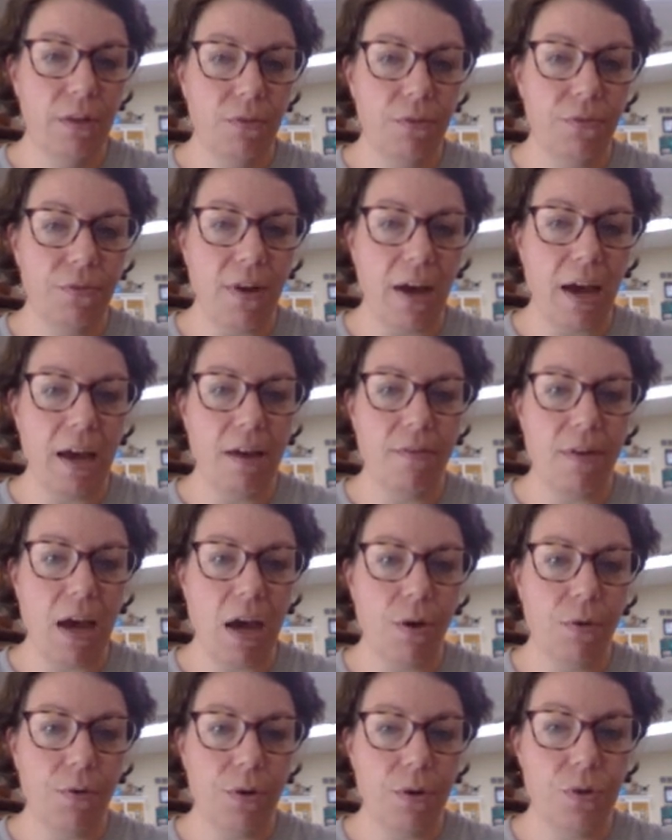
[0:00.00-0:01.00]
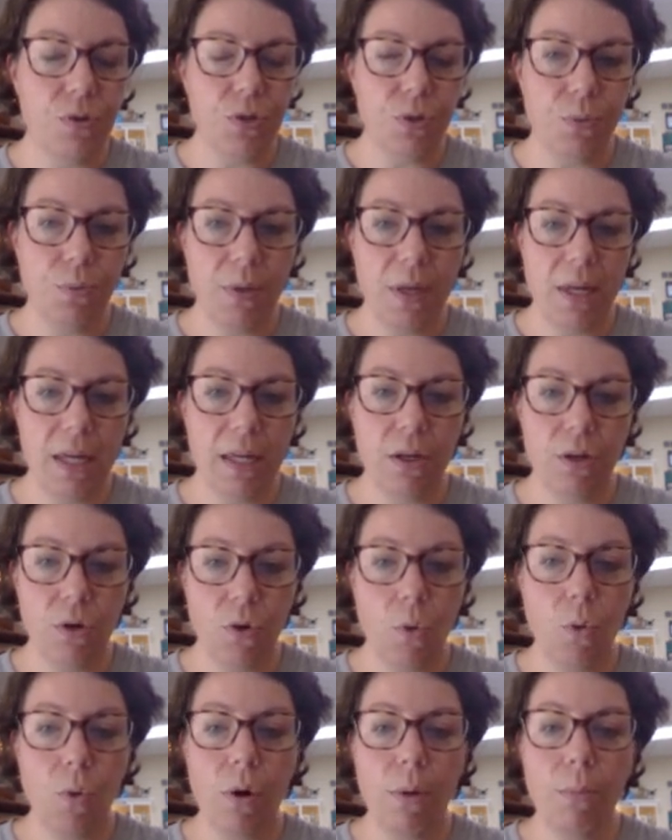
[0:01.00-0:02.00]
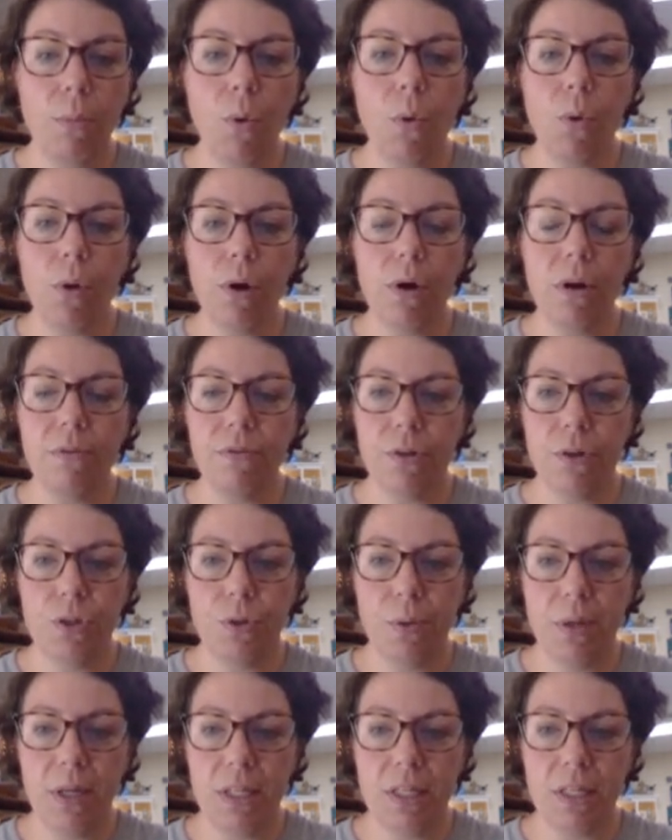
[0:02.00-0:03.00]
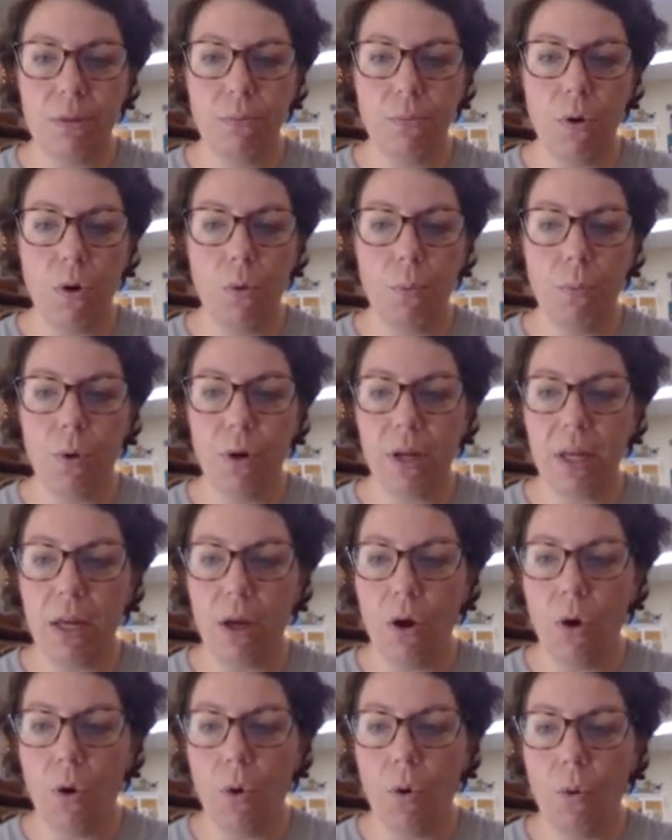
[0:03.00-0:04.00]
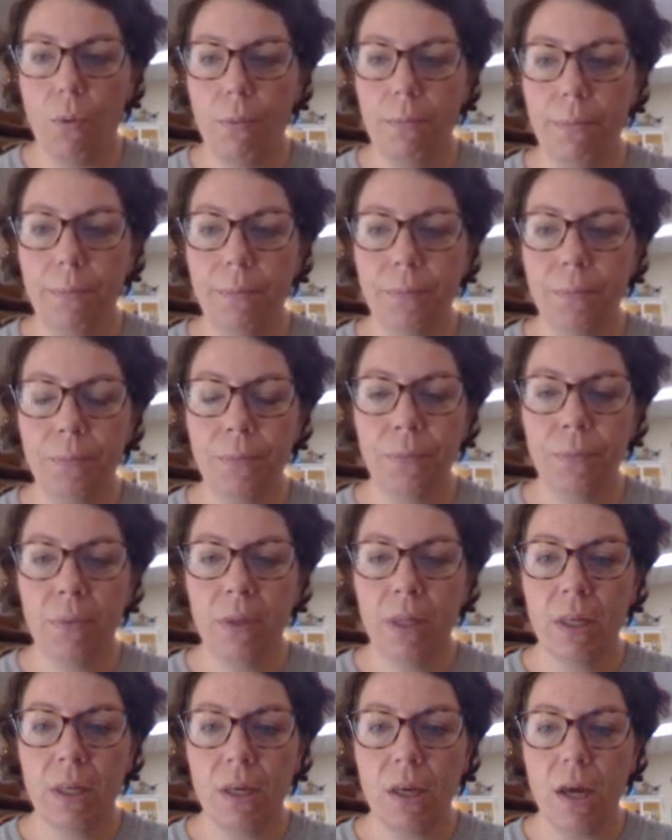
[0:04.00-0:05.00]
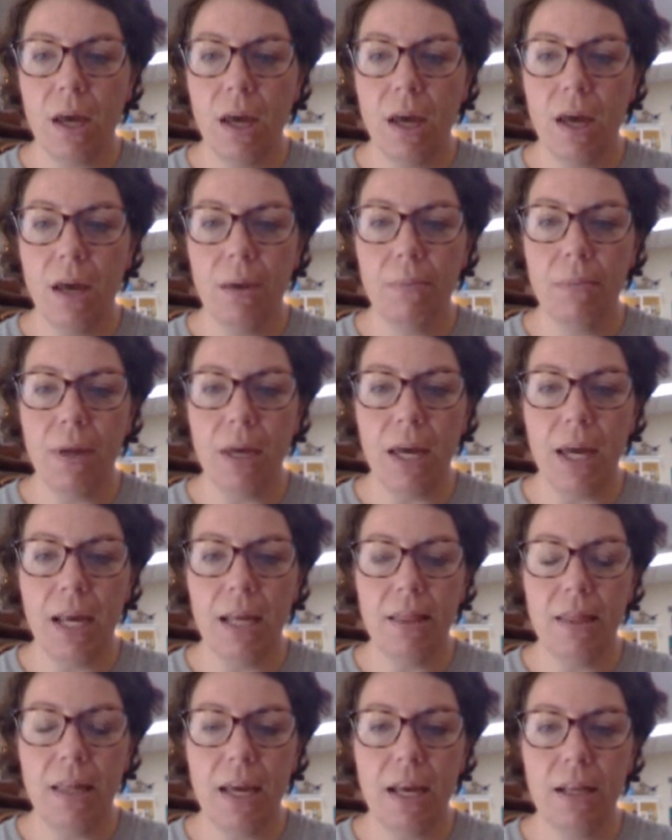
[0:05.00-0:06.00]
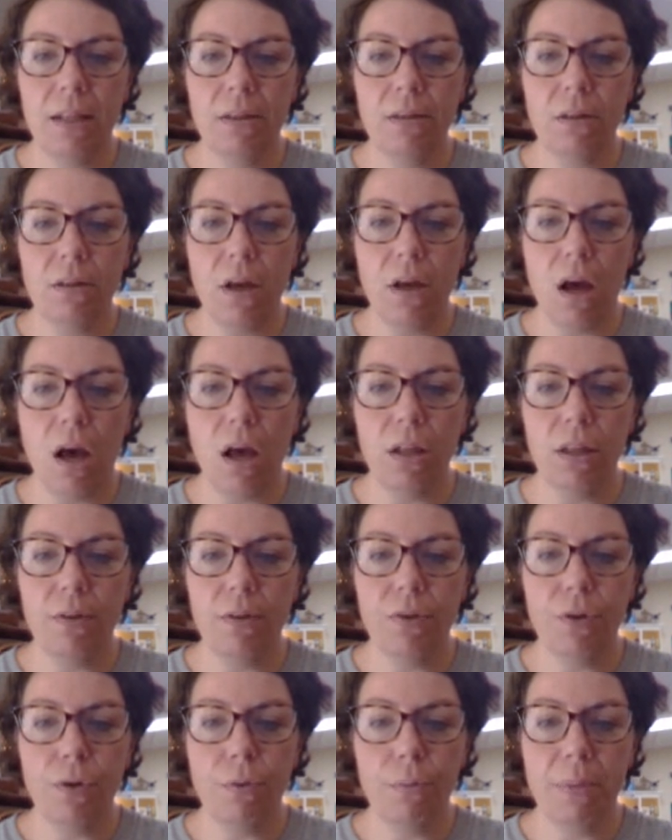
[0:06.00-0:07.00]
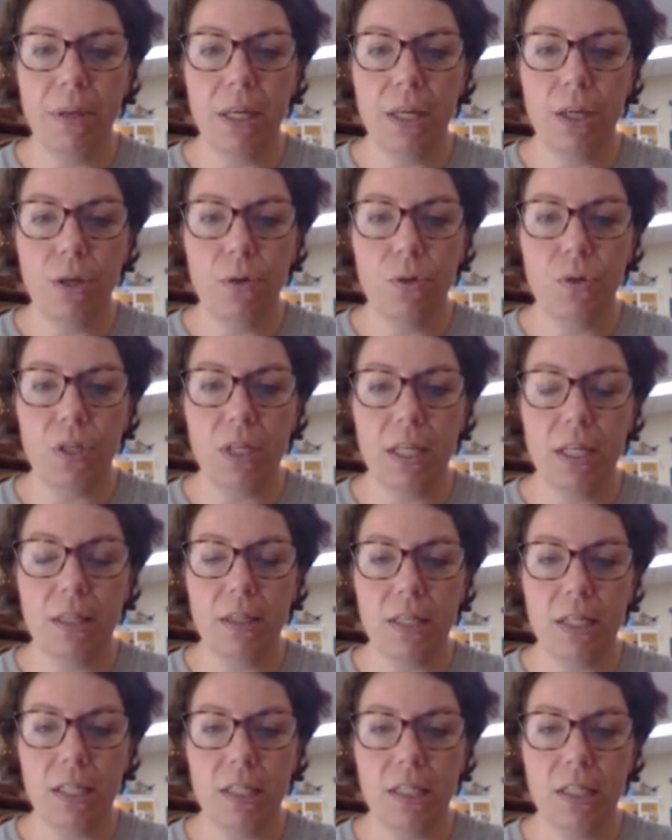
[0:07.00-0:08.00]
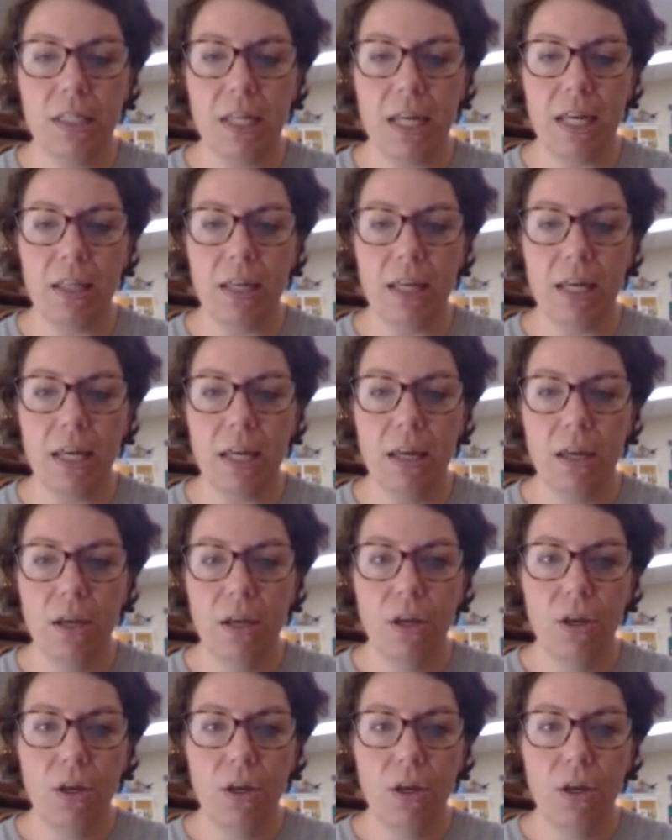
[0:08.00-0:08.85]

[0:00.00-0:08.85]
5 hours a week or more if you're doing some homework at home. And then all of you will be using this daily